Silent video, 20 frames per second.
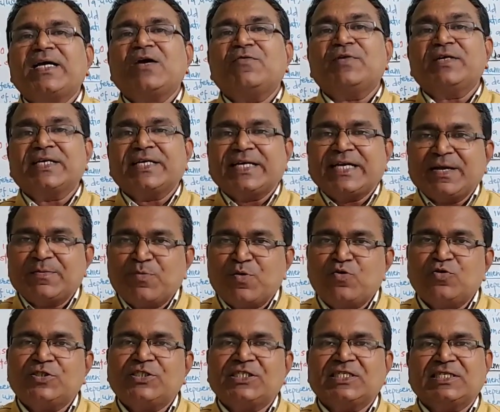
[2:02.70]
our
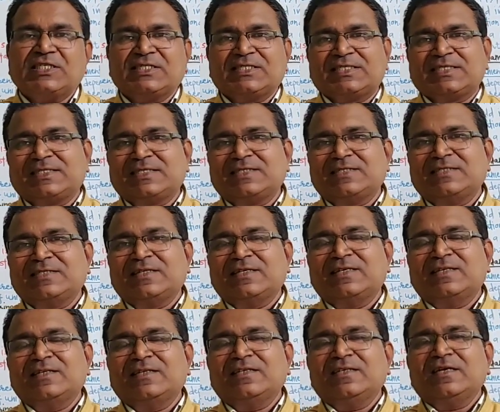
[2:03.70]
emotions.
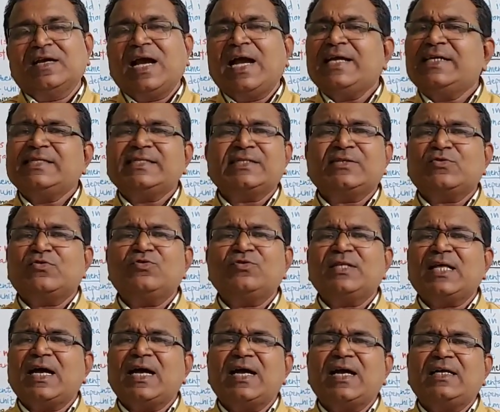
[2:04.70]
And so
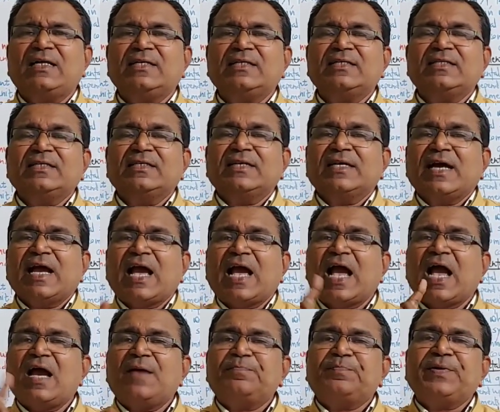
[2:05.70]
that
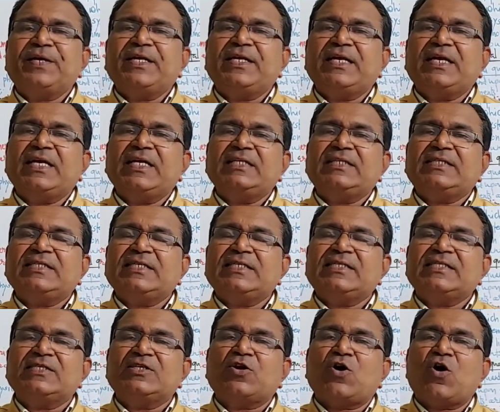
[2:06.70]
happiness
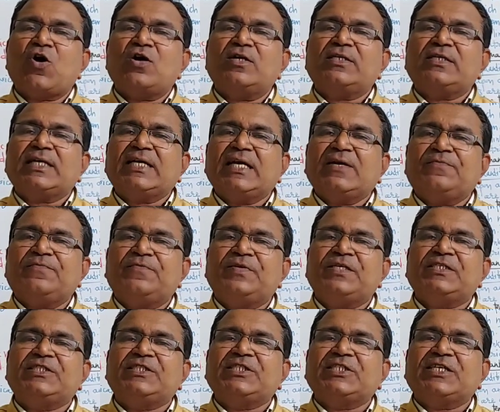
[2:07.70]
is not a
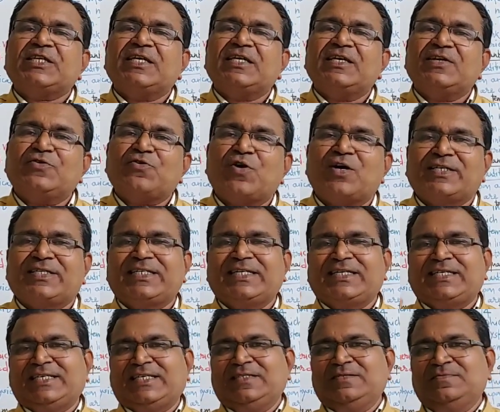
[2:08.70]
physical
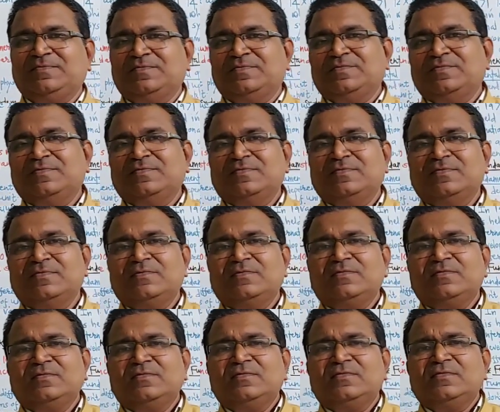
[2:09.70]
quantity.
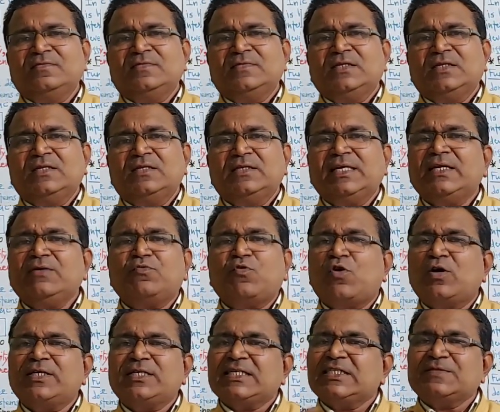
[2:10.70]
Then
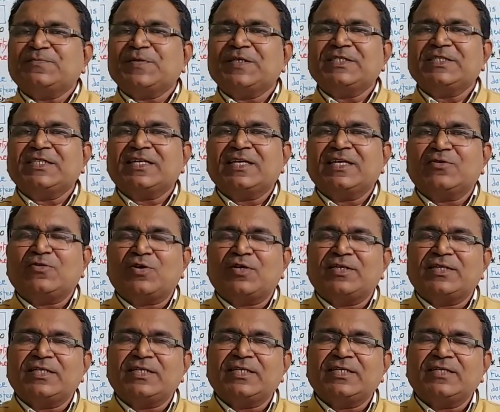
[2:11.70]
what is physical
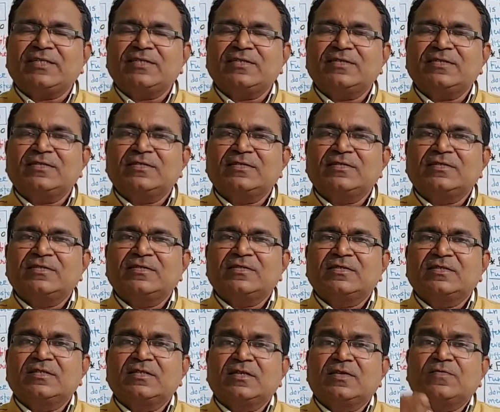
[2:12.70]
quantity?
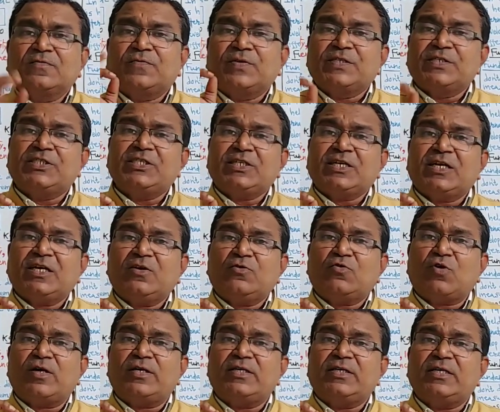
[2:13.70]
Physical
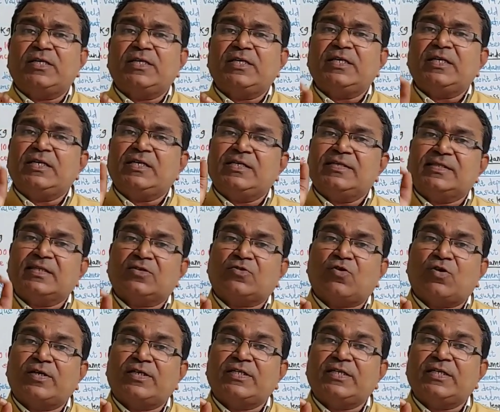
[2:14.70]
quantity is a
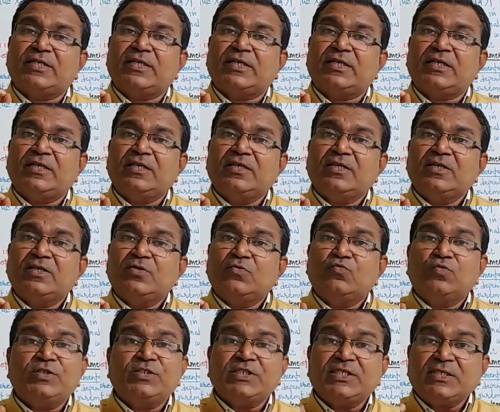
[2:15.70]
quantity
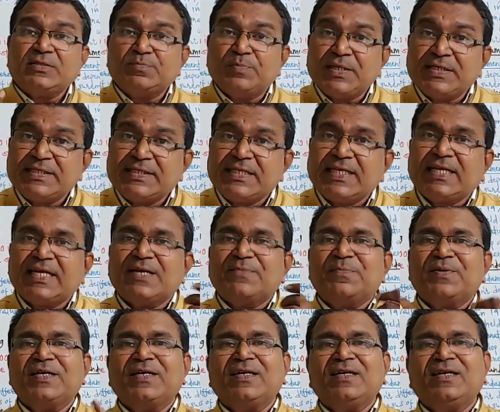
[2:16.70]
which is
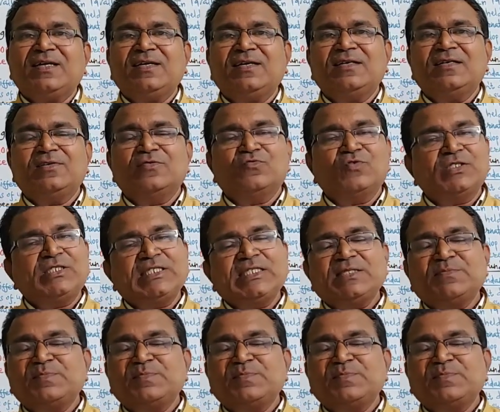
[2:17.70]
measurable, which